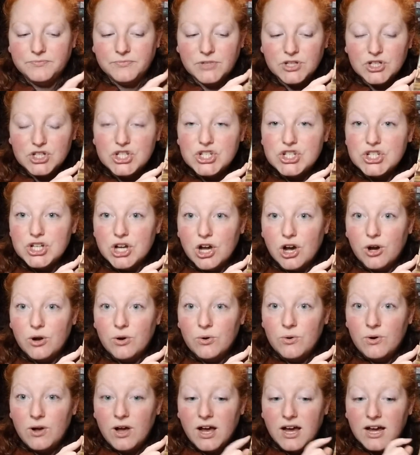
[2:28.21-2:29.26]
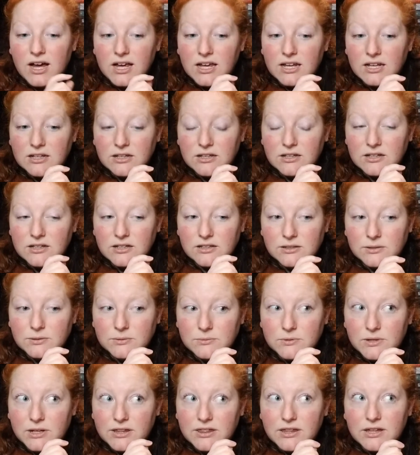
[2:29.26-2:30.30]
show on,
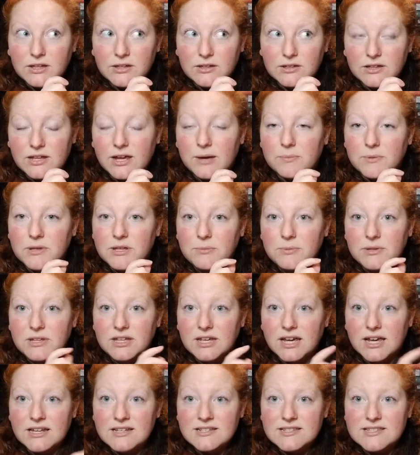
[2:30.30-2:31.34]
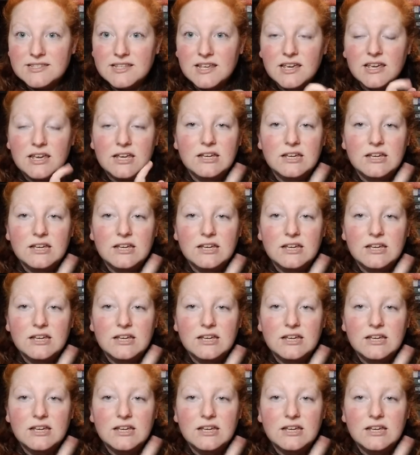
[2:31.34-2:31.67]
PBS,